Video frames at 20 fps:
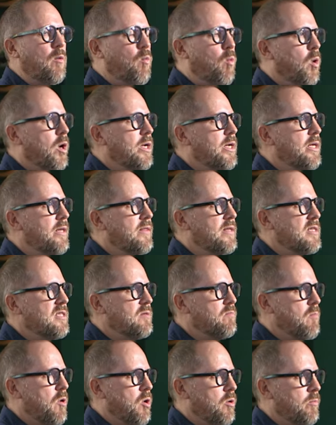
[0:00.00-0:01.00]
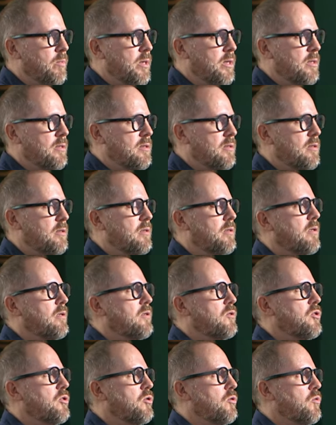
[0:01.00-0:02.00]
wanted this moment
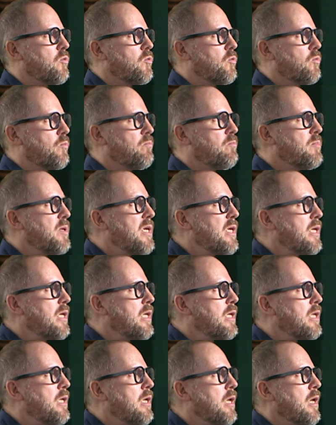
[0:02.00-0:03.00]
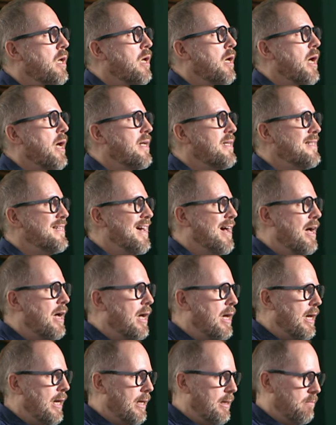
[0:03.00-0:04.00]
to be a
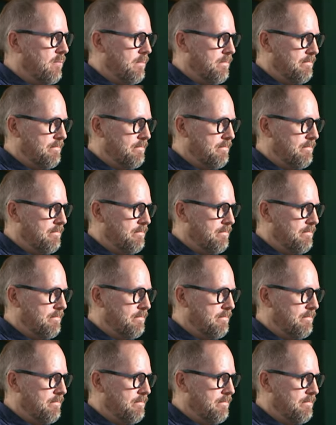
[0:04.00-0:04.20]
time